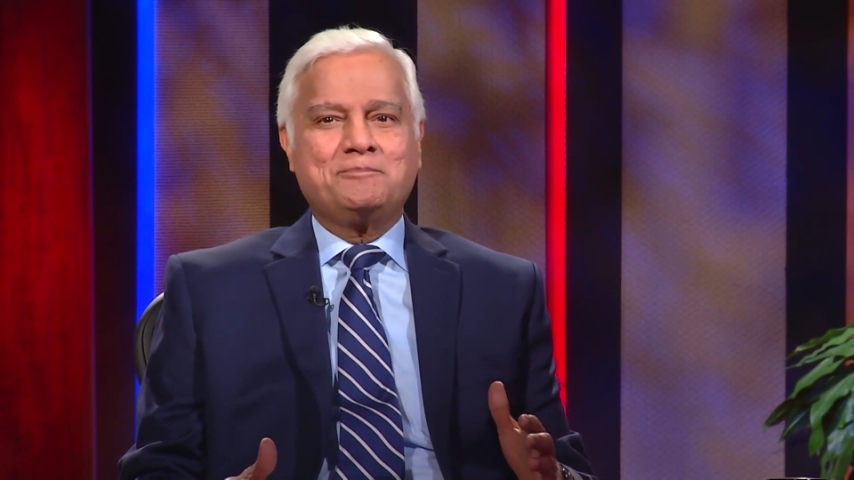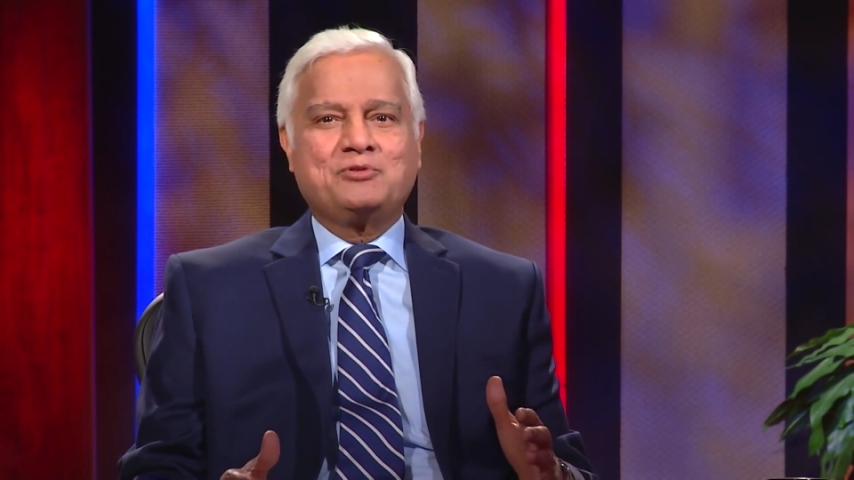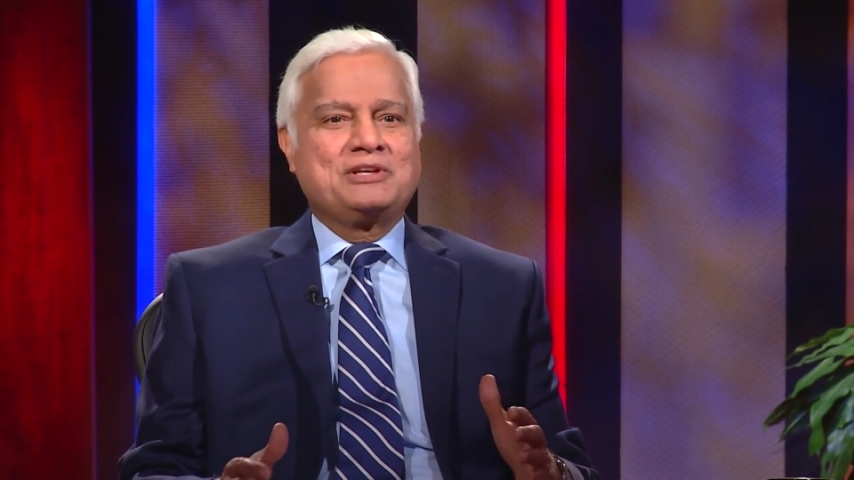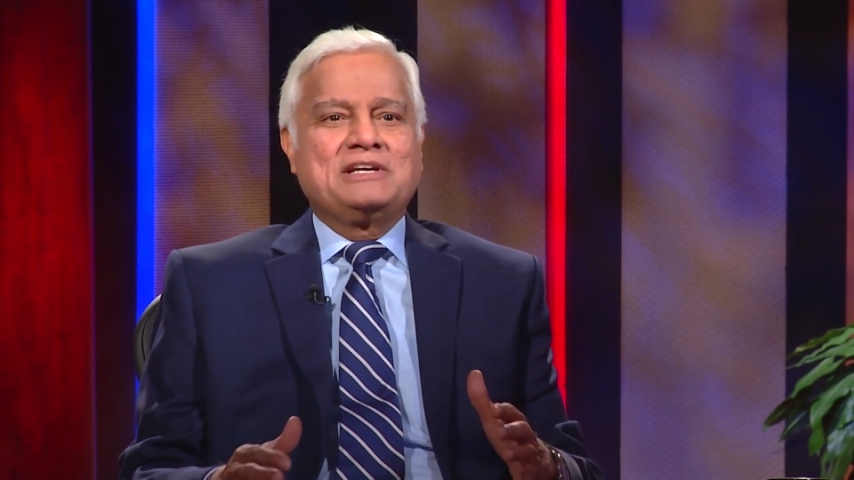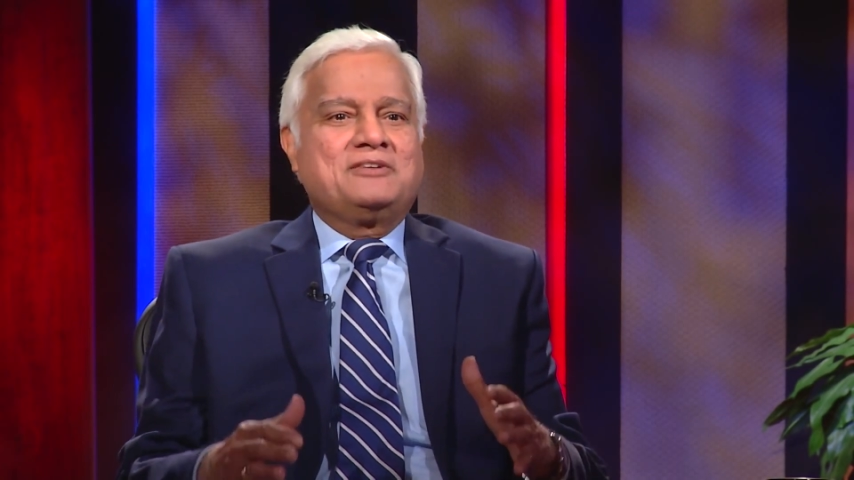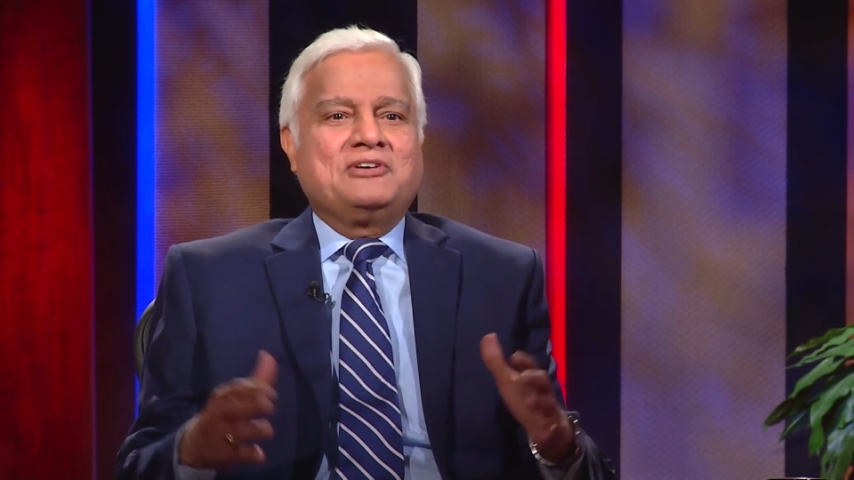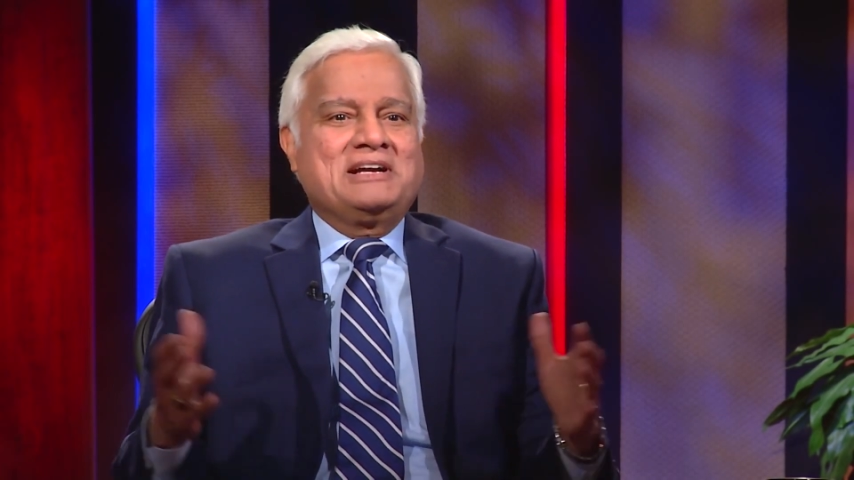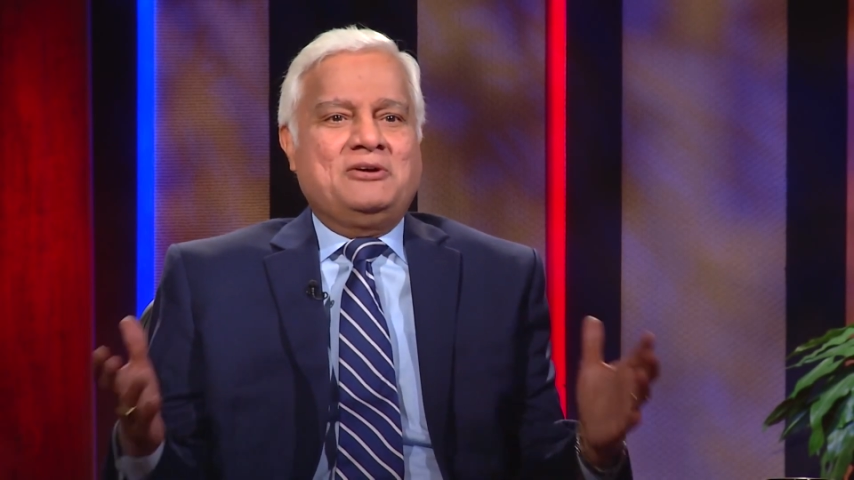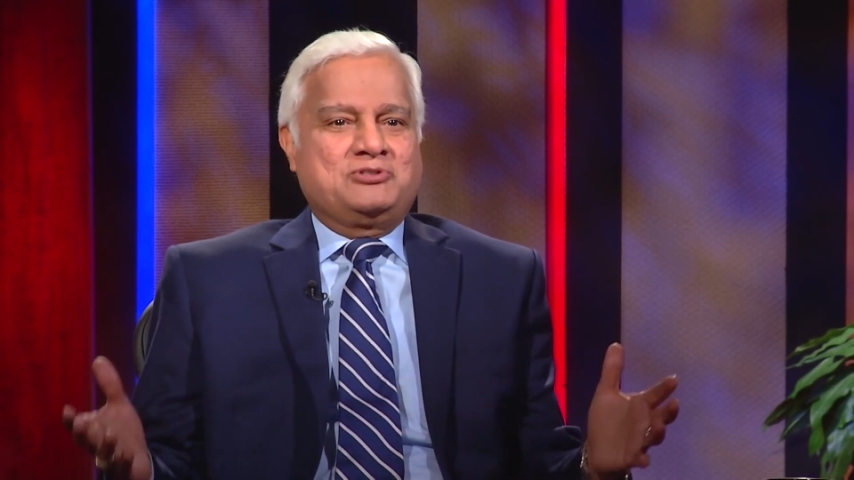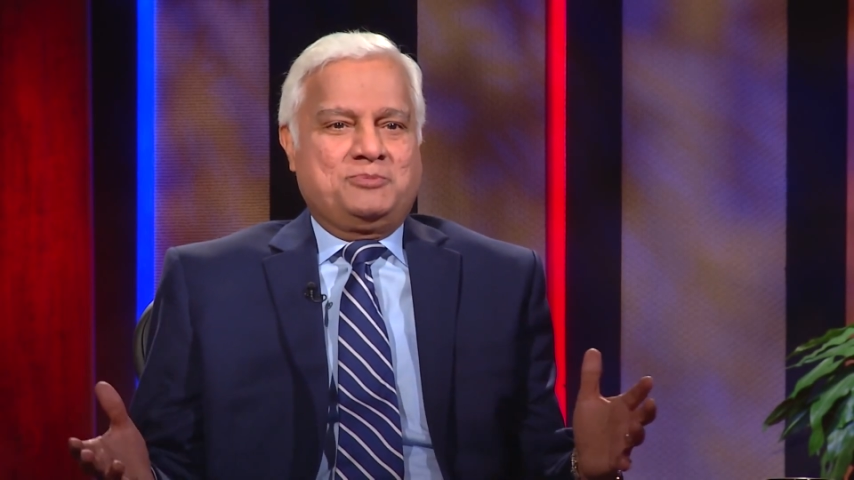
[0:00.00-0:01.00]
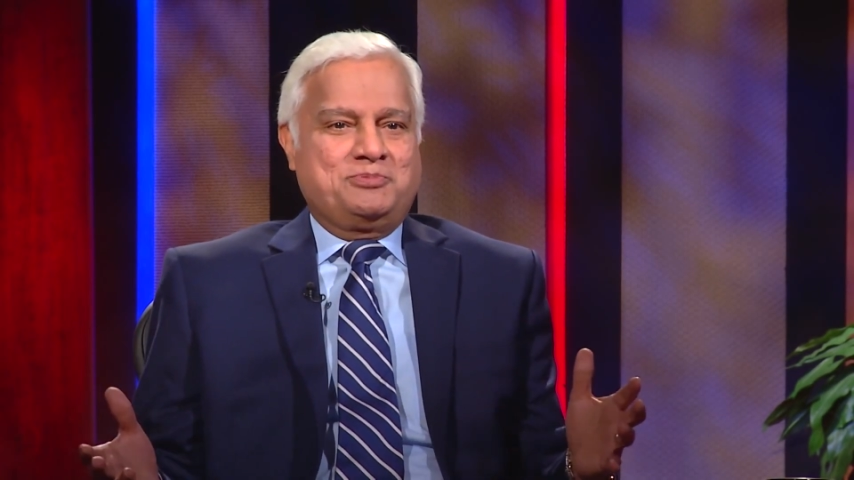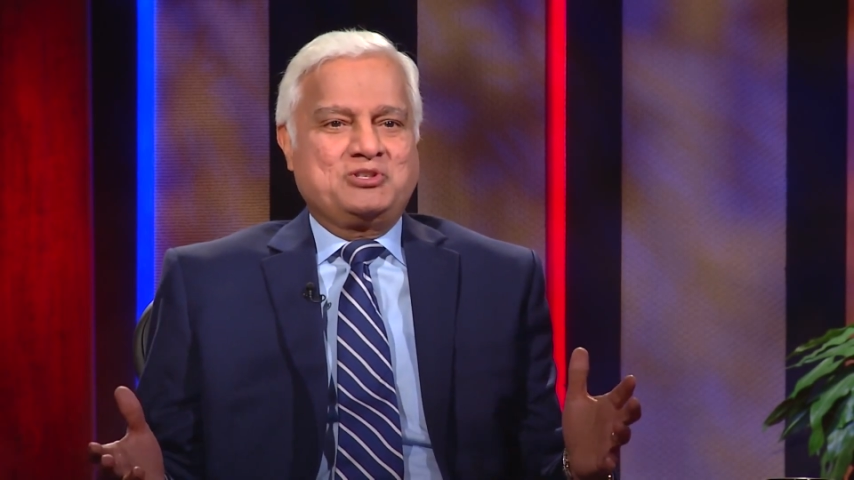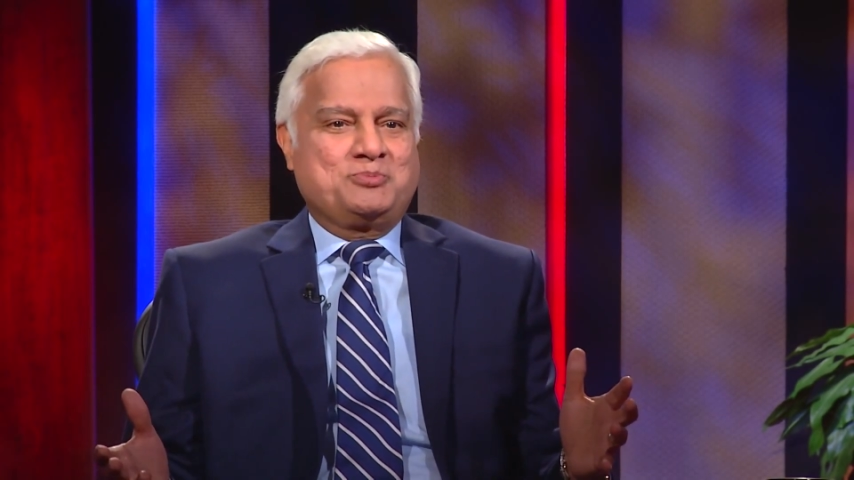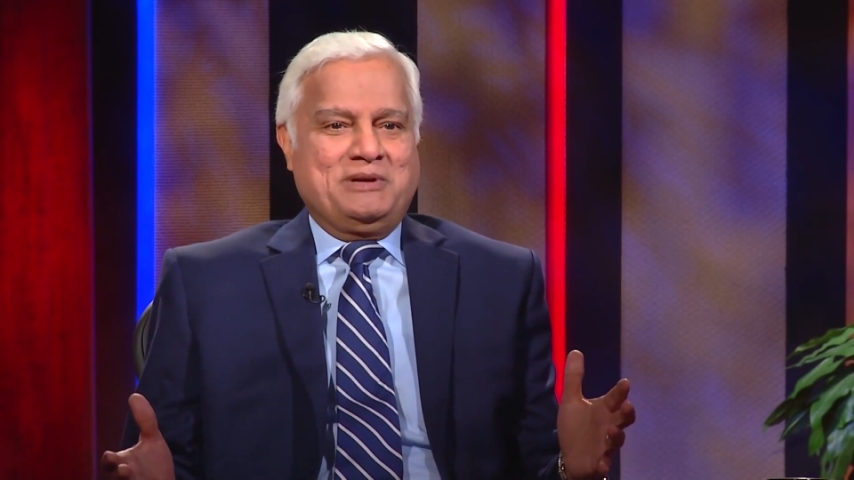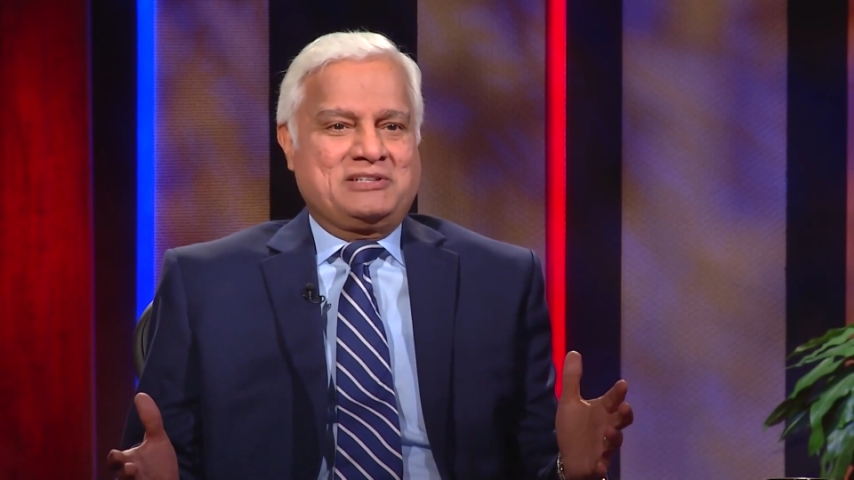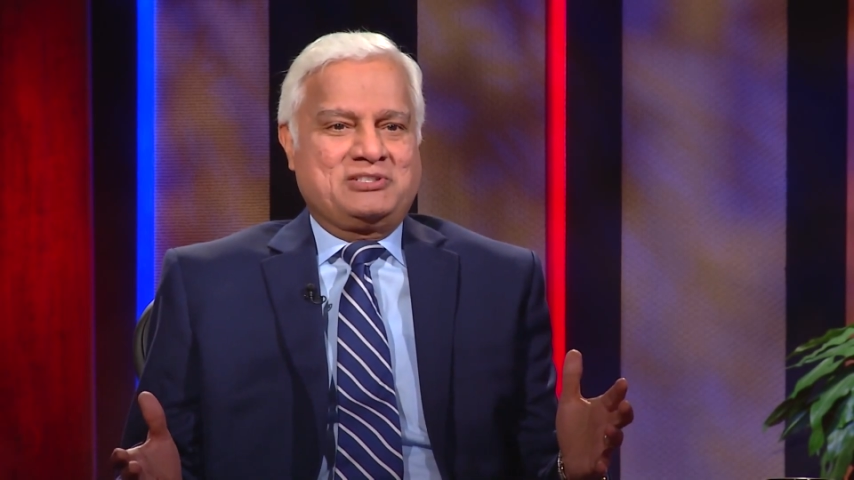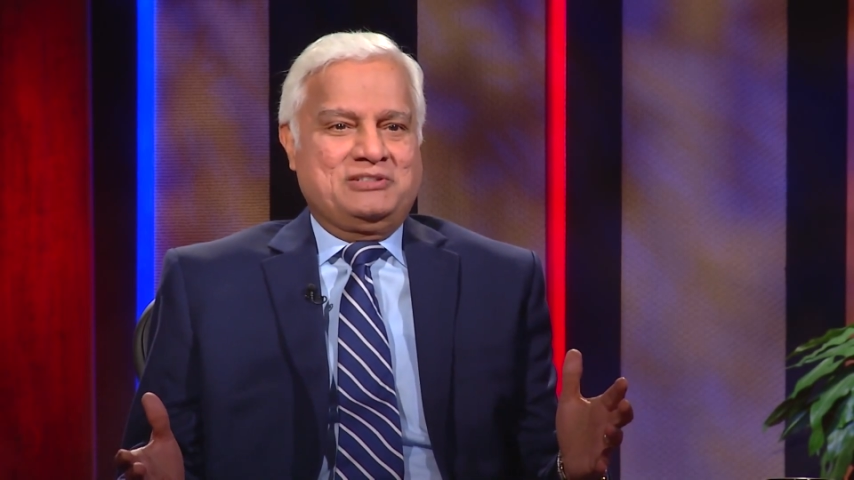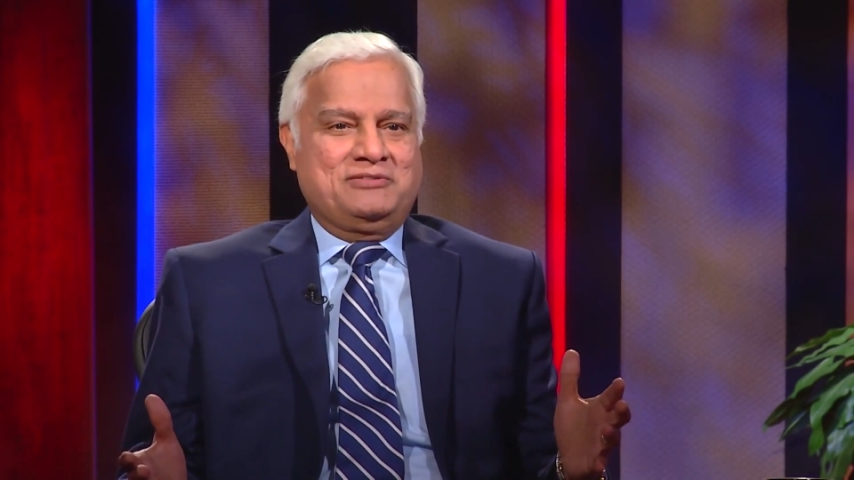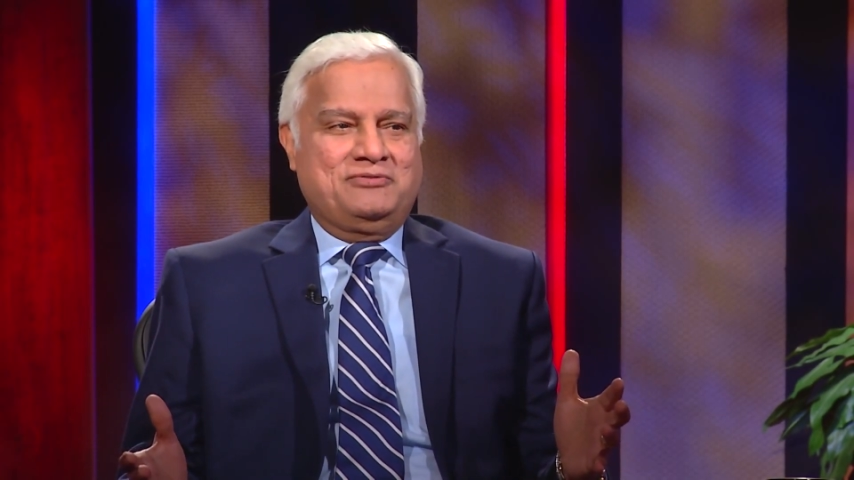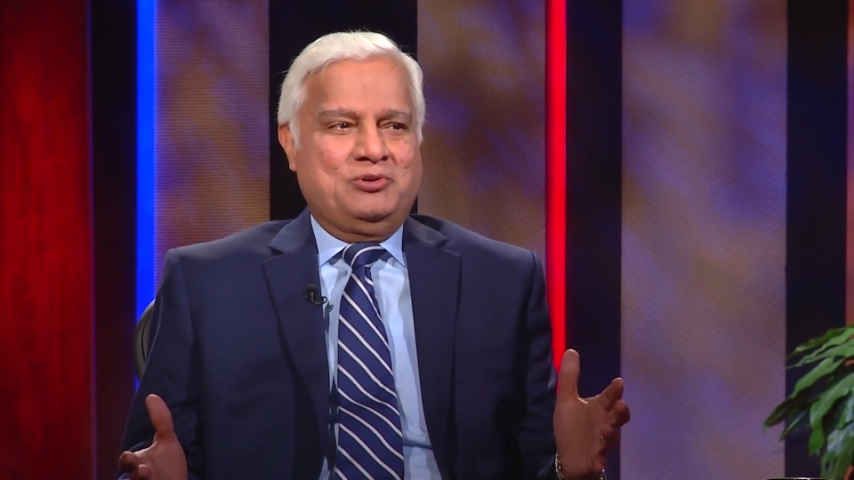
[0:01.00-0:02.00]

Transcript: think of a counter perspective,